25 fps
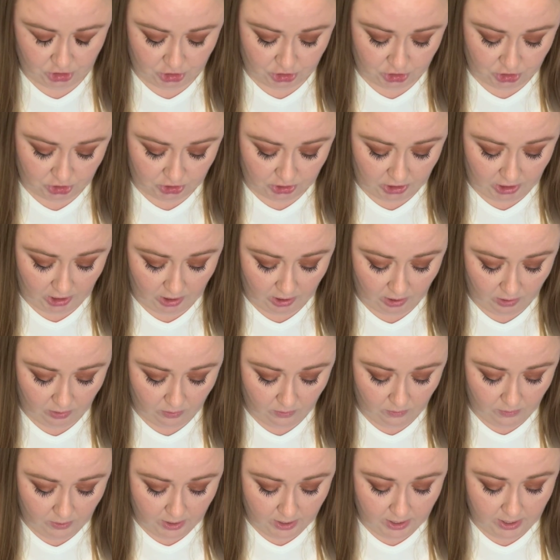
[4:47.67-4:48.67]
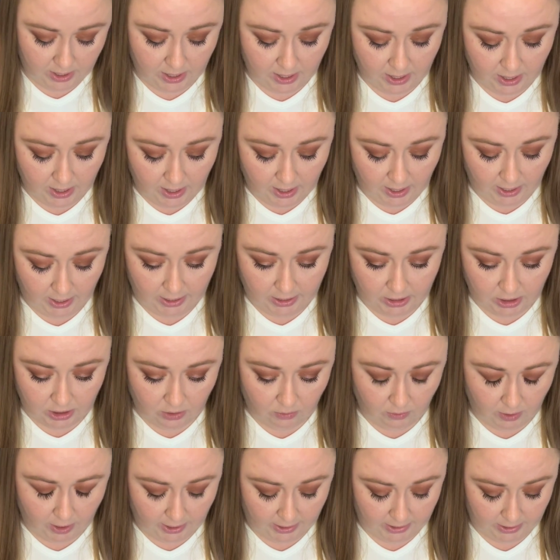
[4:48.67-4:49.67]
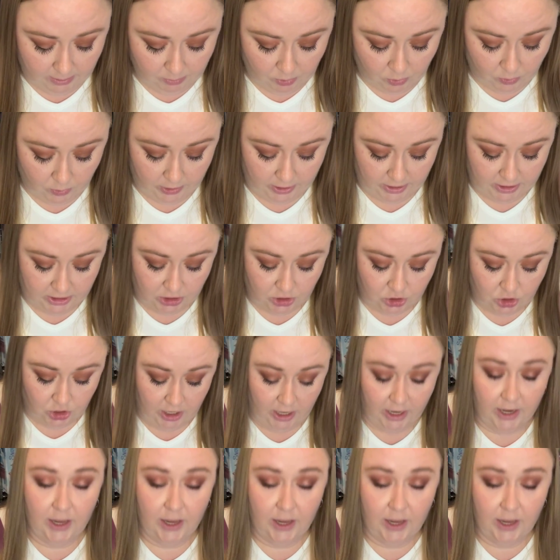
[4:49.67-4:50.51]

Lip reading: So I know I am going to try